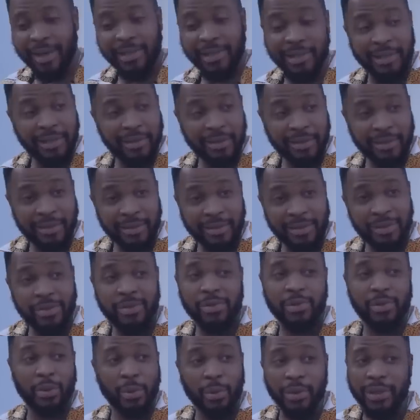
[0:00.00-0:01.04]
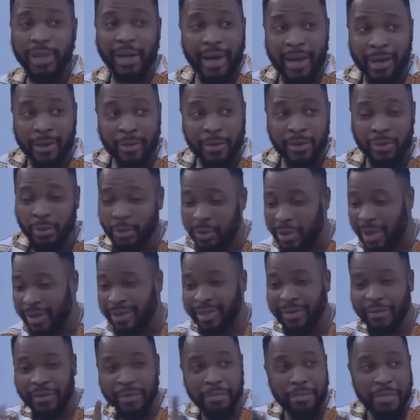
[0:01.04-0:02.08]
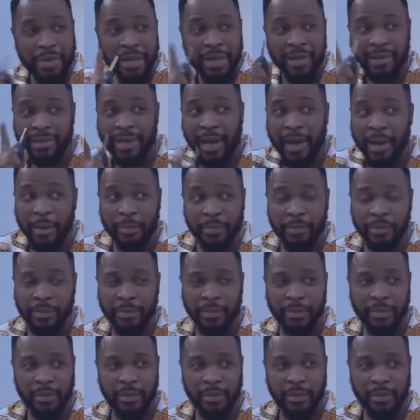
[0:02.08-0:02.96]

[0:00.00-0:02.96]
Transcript: Kachi sold the house without giving me a dime?